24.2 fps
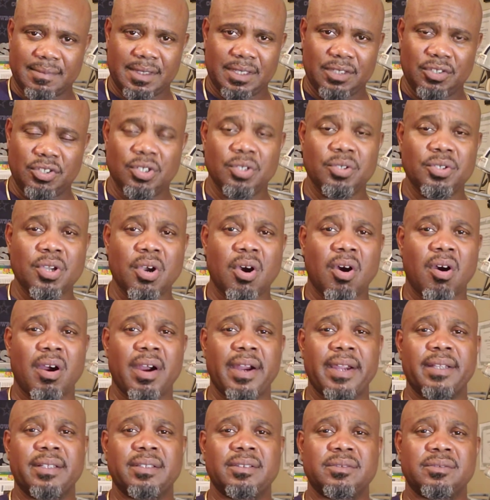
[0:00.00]
New
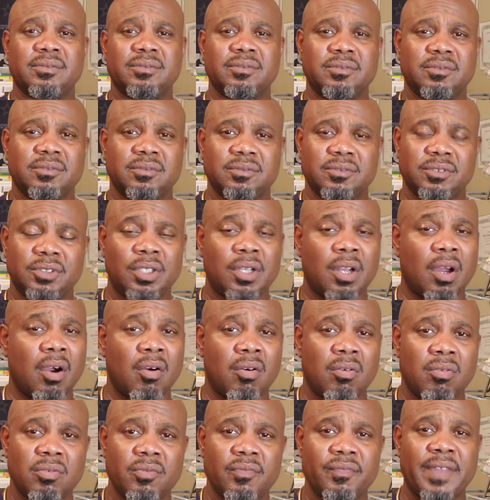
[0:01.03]
York,
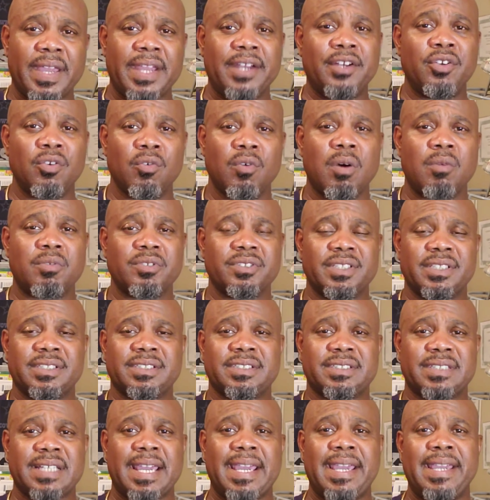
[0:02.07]
they knew what was at
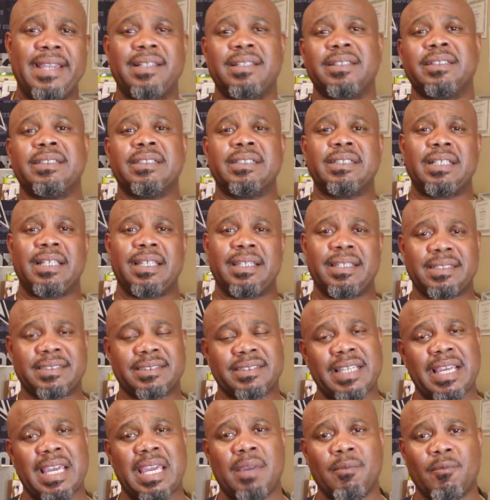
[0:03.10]
stake, and the
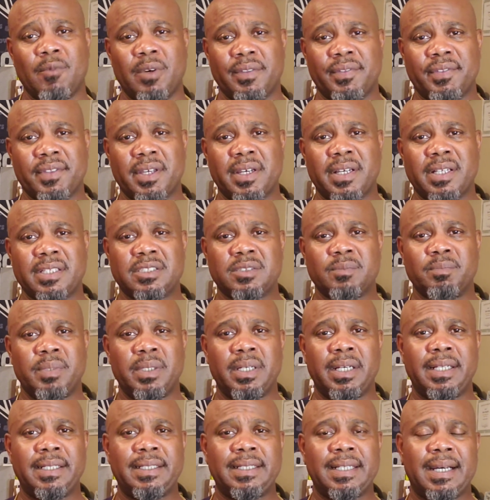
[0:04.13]
same with us.
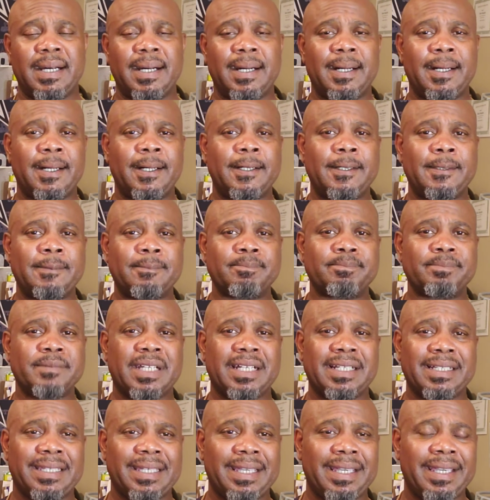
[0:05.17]
But
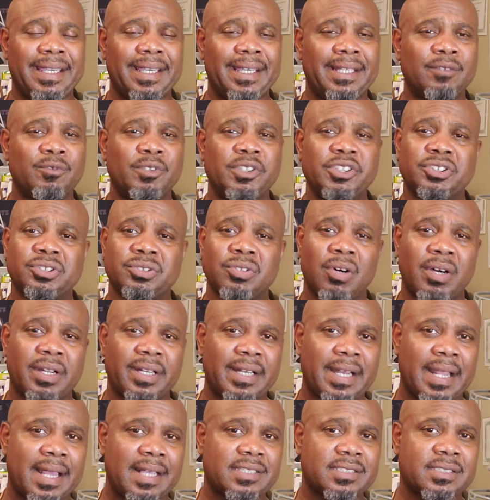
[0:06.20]
again, we started
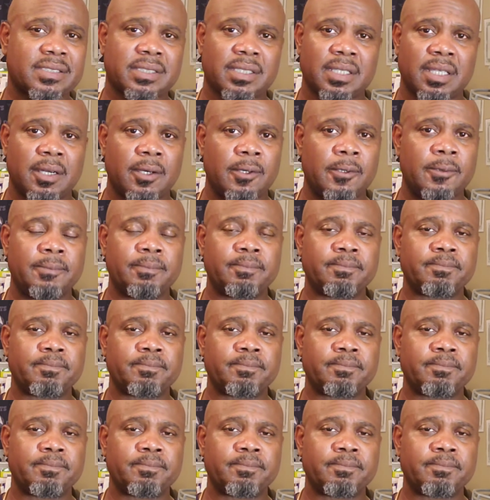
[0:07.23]
out slow.